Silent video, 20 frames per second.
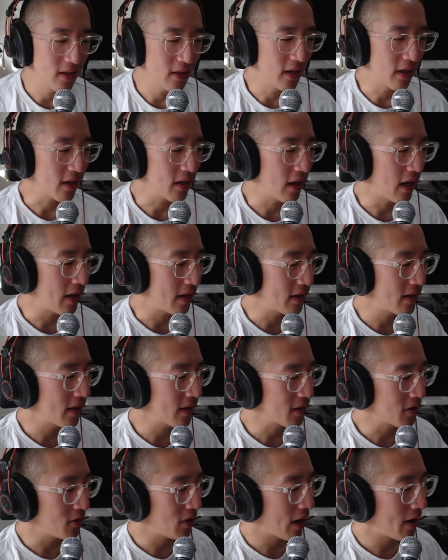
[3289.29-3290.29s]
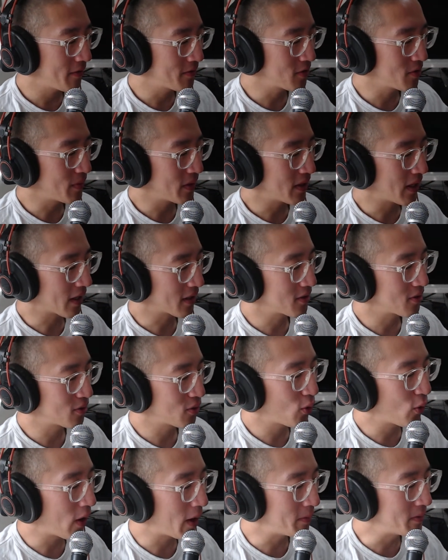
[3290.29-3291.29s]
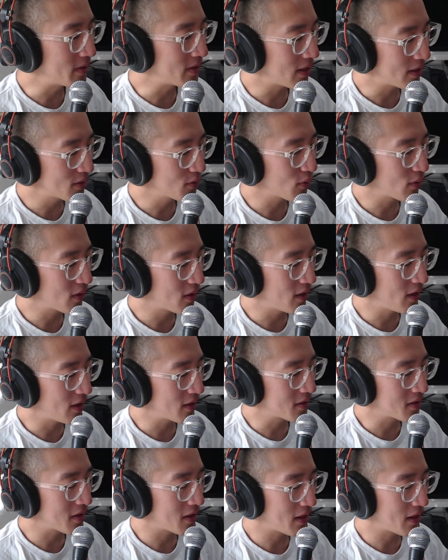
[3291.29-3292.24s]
Like, I think you have to be like so obsessed with it